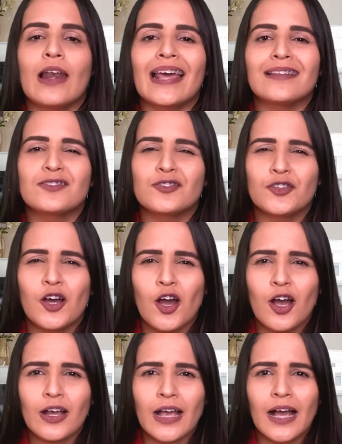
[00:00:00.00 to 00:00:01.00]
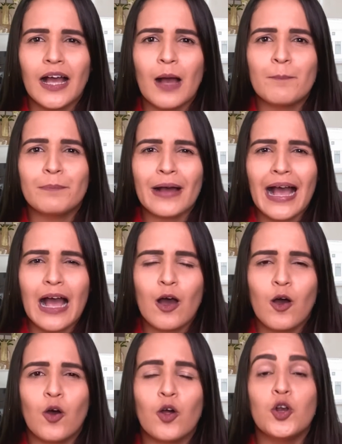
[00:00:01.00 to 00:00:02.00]
let's talk
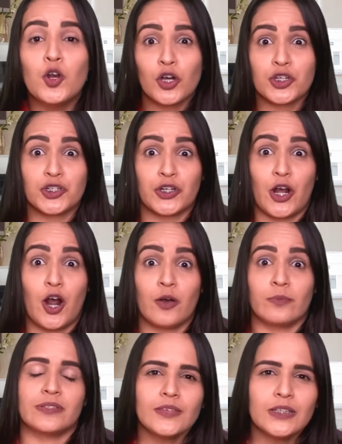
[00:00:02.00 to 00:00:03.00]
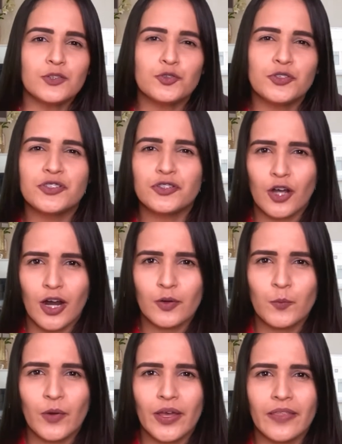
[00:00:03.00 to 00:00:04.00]
about luxury homes. To
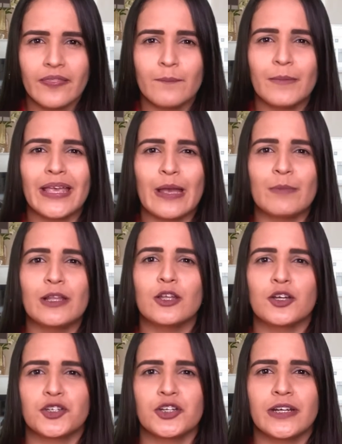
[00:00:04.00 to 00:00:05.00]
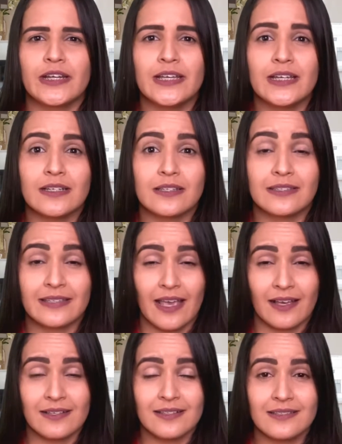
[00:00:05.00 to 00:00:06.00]
start with, Miami luxury
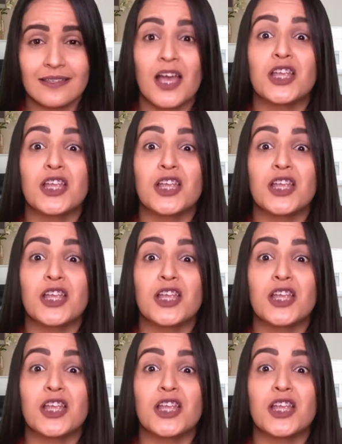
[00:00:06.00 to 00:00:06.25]
sales